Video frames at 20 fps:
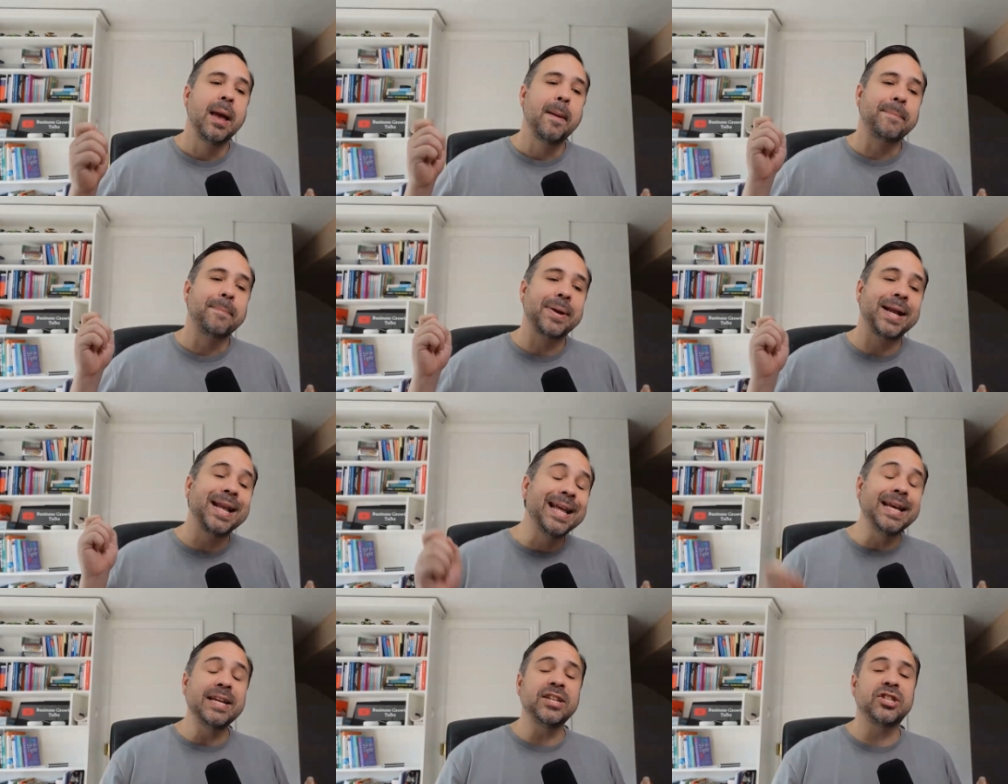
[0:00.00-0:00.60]

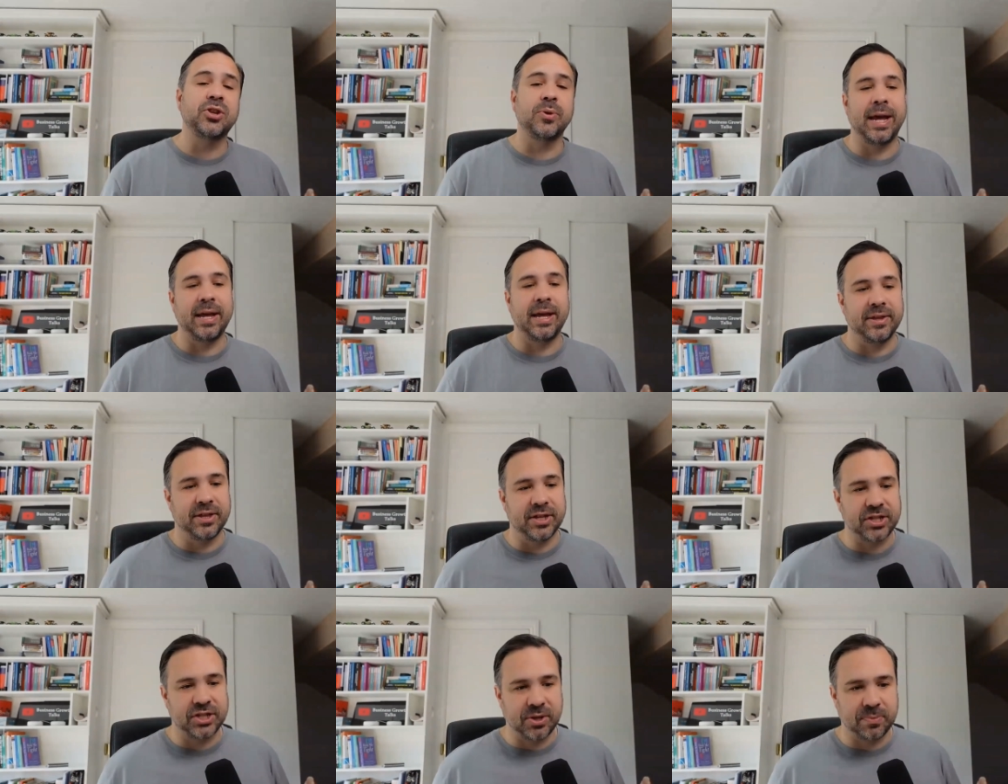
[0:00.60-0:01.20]
Please do
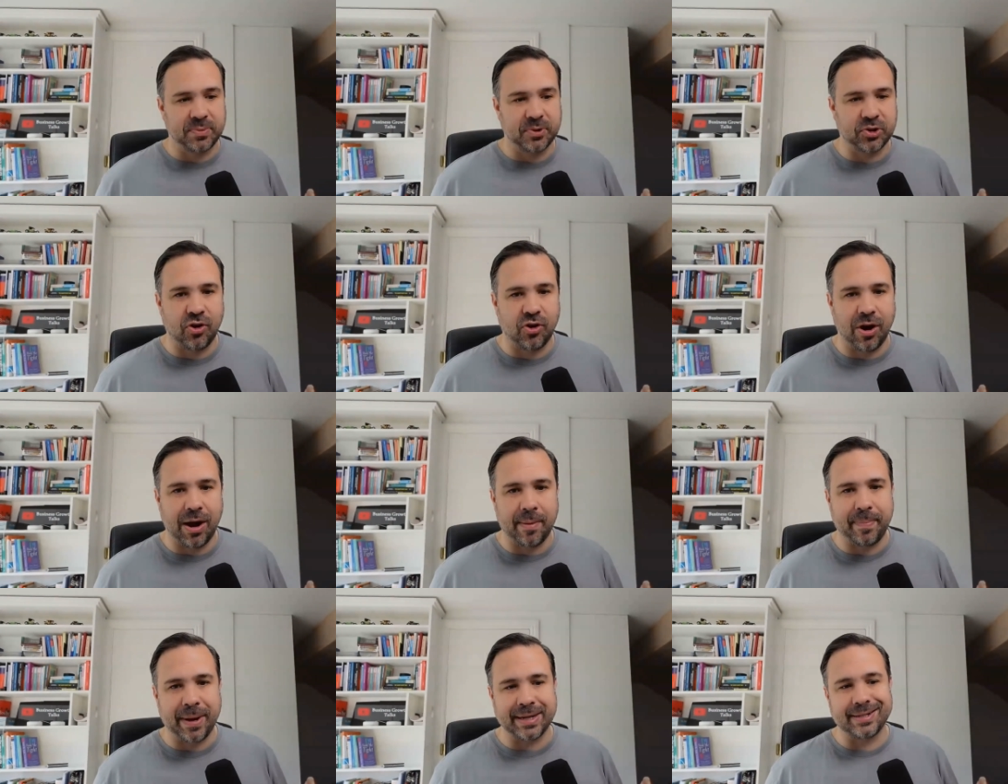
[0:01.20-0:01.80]
hit the
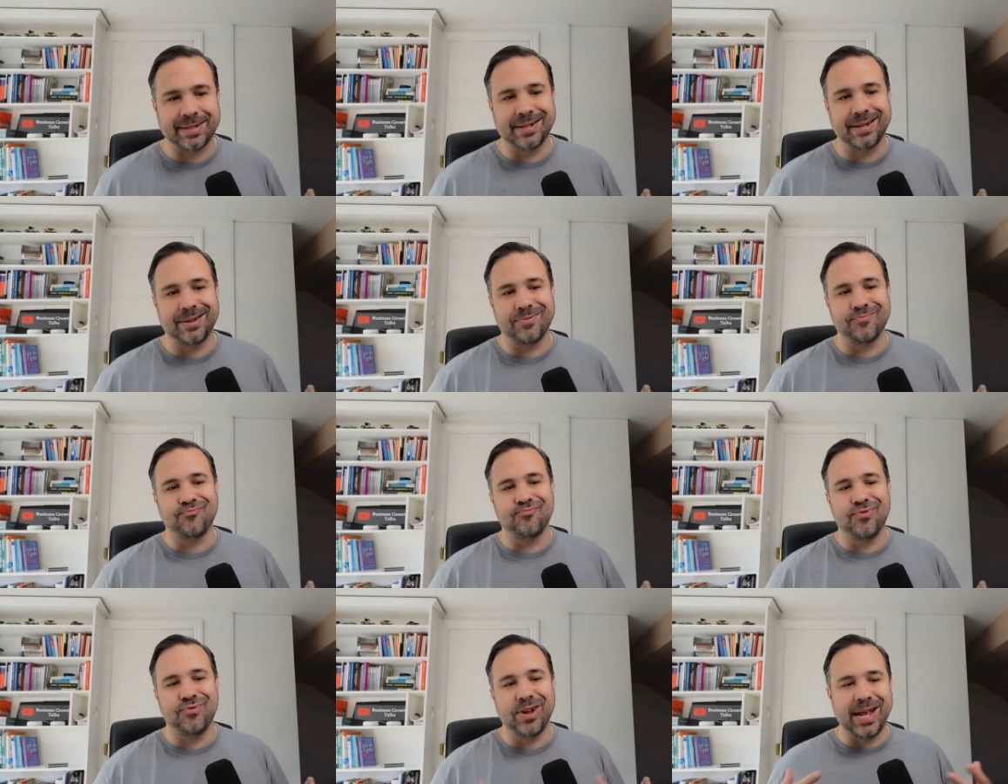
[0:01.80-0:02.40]
subscribe button. It
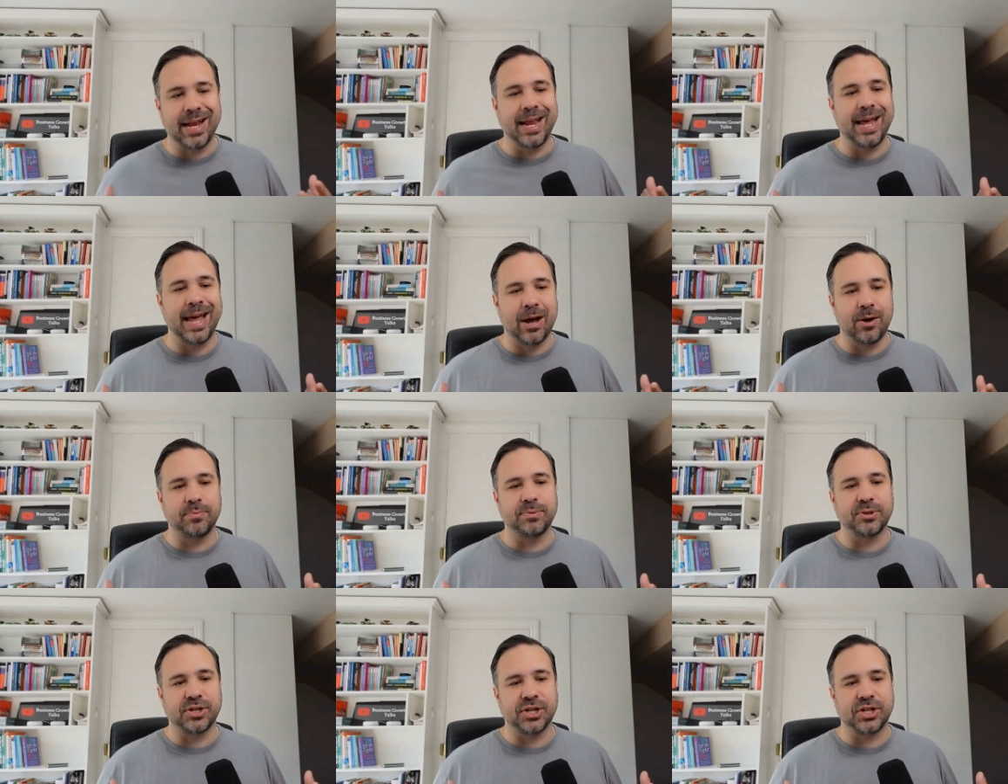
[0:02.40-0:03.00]
really
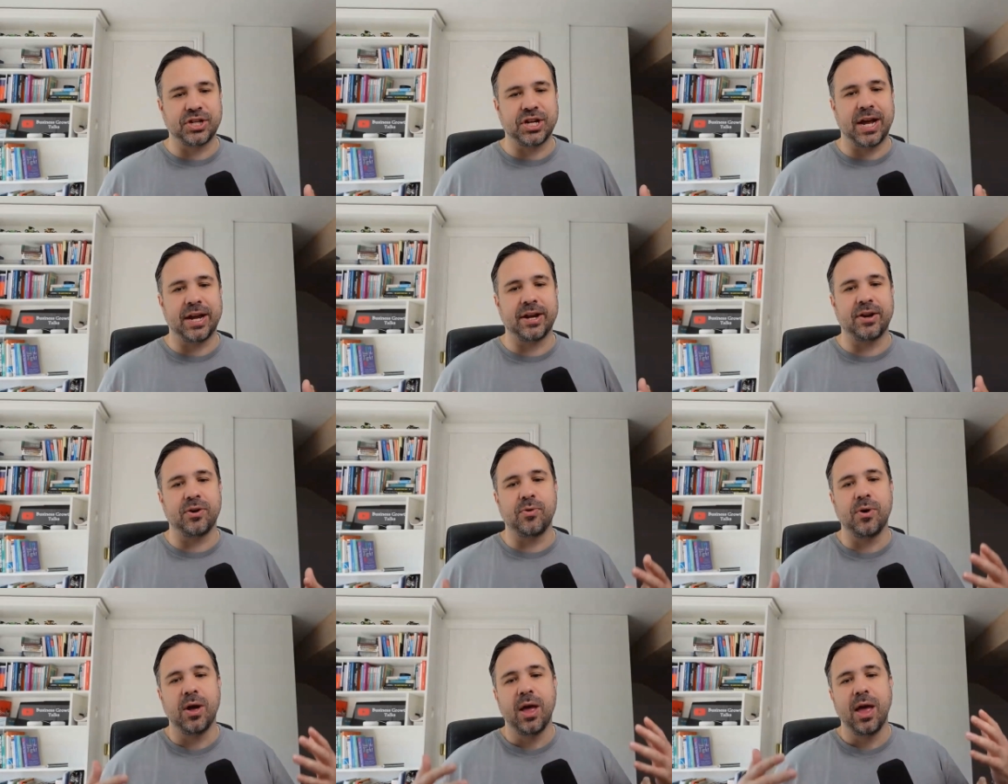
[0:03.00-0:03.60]
helps the
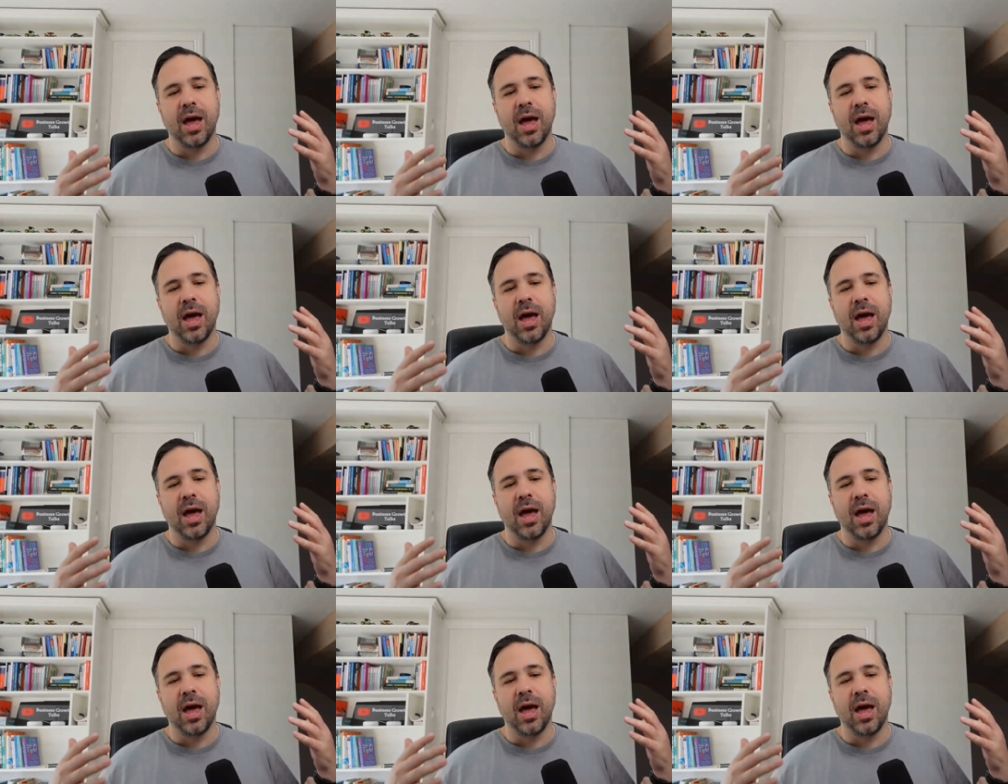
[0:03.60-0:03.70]
channel.